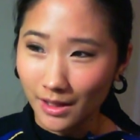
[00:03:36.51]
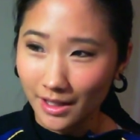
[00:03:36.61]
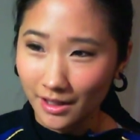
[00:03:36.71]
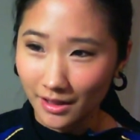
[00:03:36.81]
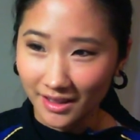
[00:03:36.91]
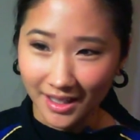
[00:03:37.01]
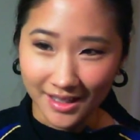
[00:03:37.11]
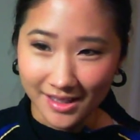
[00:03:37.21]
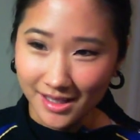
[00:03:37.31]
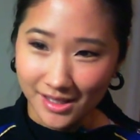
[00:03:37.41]
glycolic
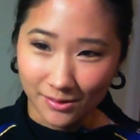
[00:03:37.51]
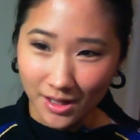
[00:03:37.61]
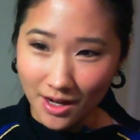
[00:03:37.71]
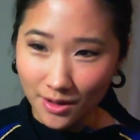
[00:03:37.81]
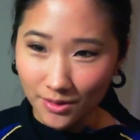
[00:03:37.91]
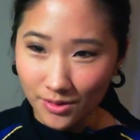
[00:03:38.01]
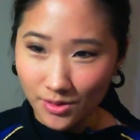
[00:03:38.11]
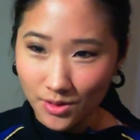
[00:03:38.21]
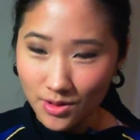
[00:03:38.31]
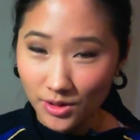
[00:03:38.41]
acids around
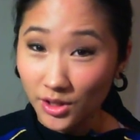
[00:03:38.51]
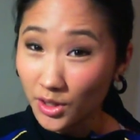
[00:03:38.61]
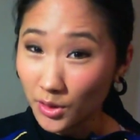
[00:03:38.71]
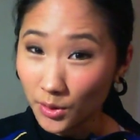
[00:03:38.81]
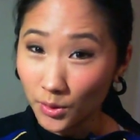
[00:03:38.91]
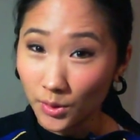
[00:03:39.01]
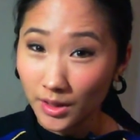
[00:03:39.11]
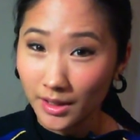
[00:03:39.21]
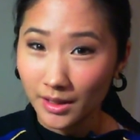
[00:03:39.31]
2,